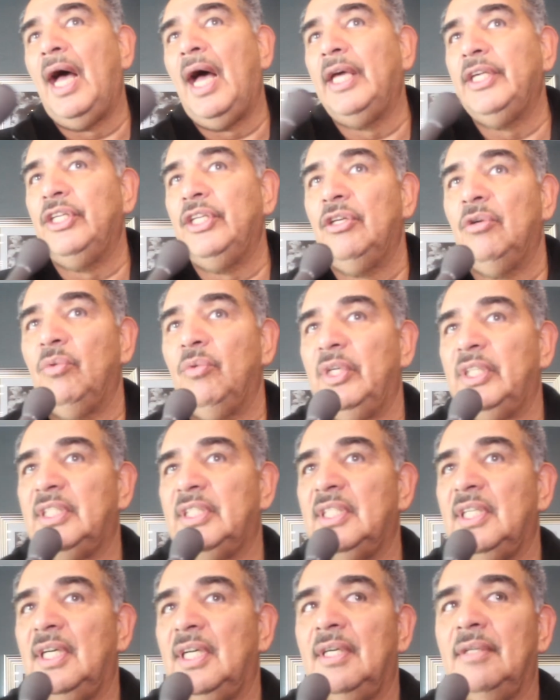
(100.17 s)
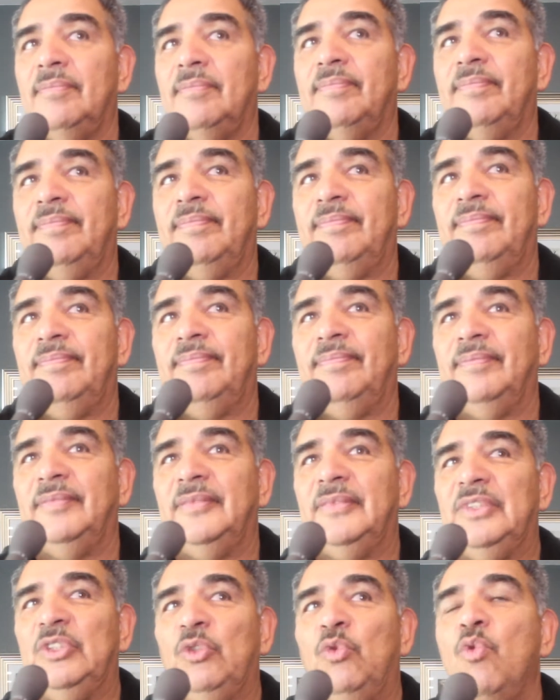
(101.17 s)
You know what?
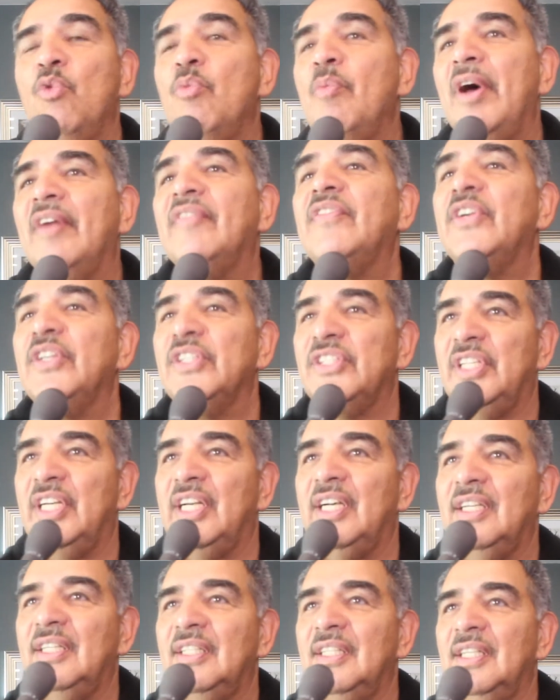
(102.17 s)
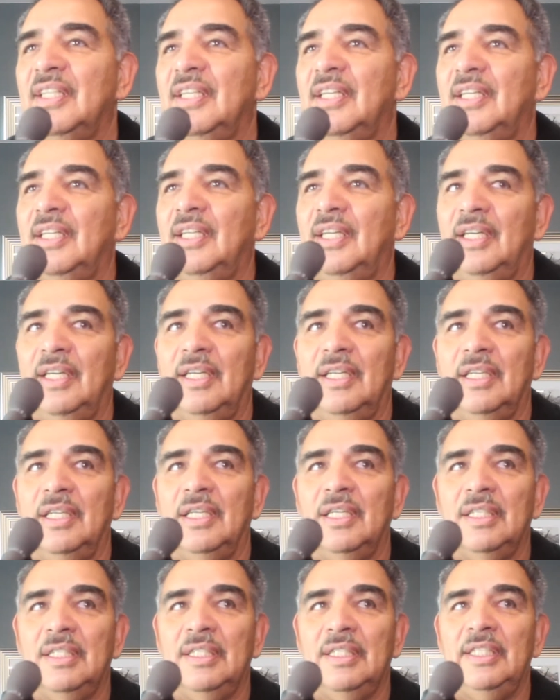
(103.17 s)
Whomever is there
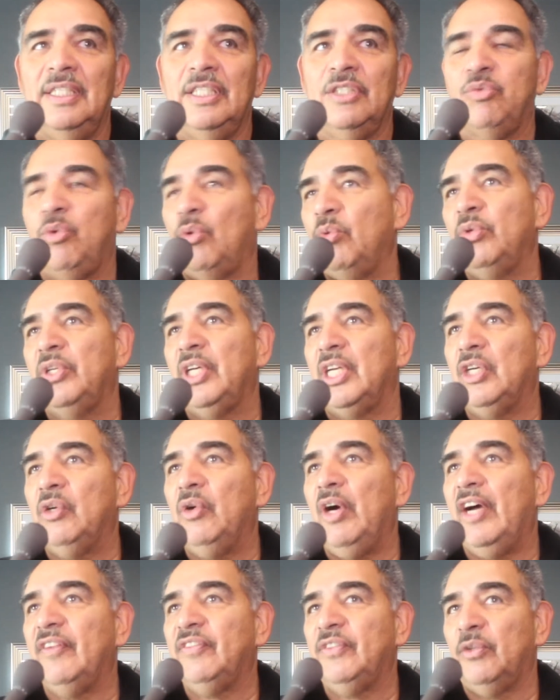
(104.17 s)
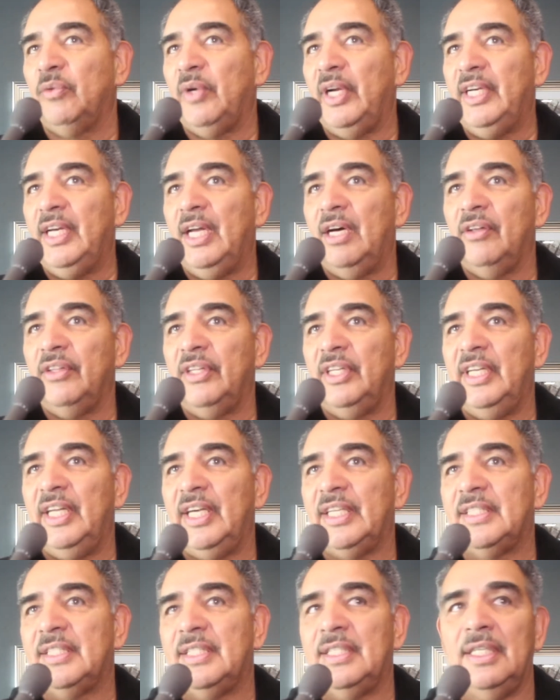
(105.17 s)
is what we're going to go after. Right now, the
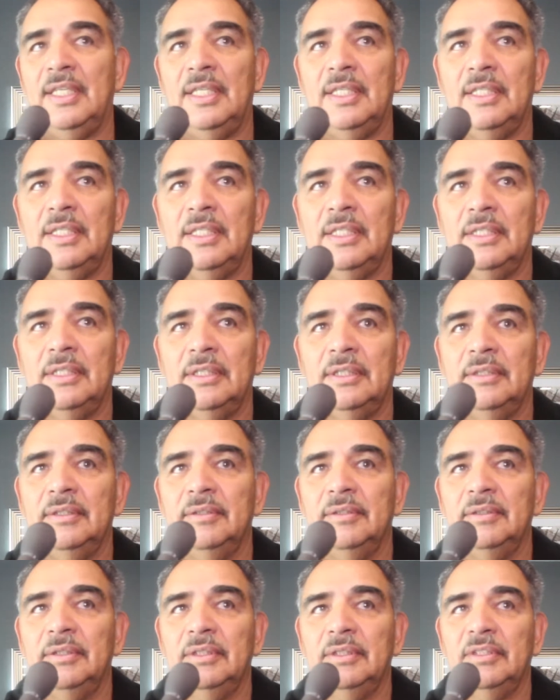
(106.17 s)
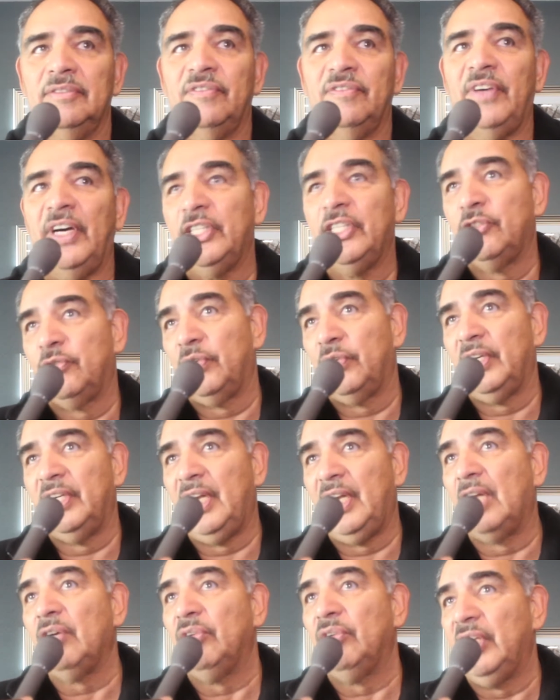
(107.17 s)
next fights for
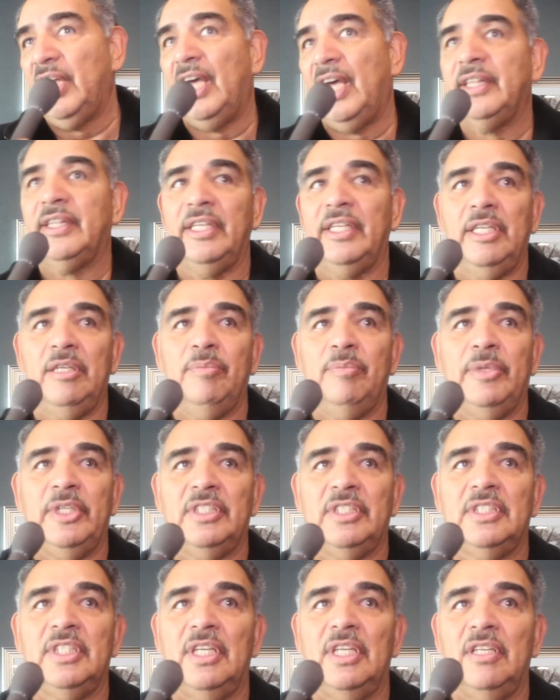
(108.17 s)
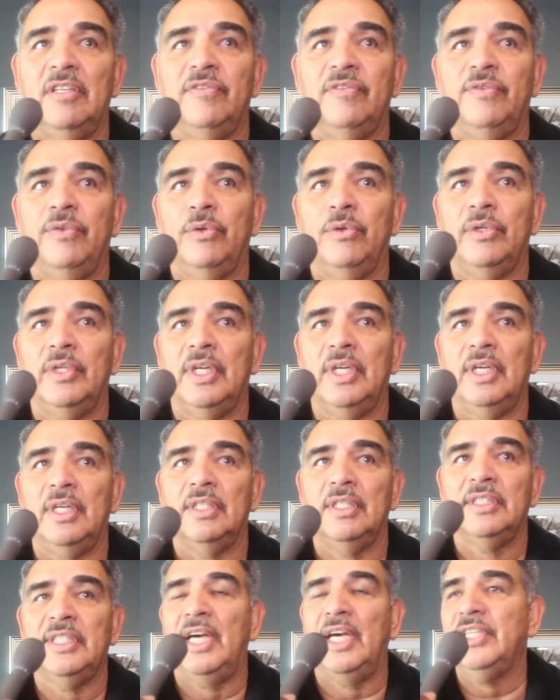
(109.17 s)
not only Anthony but
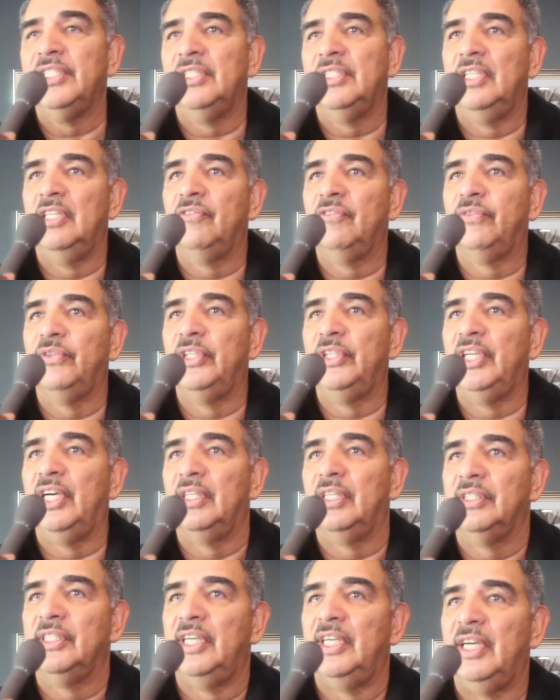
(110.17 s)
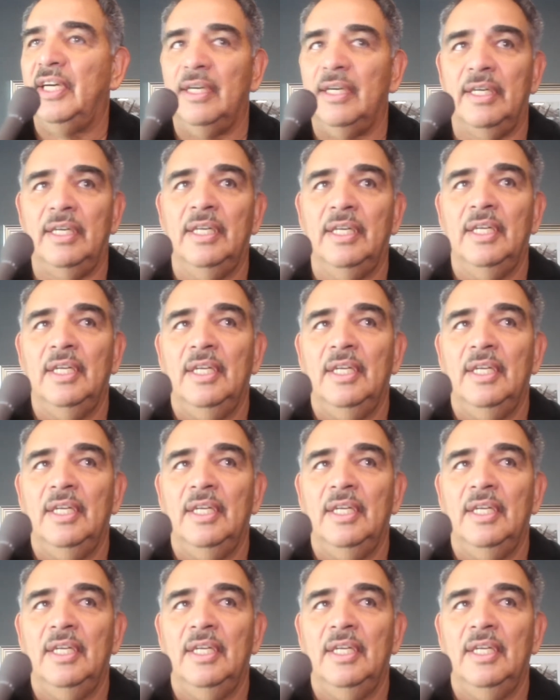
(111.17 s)
for Tyson and for Deontay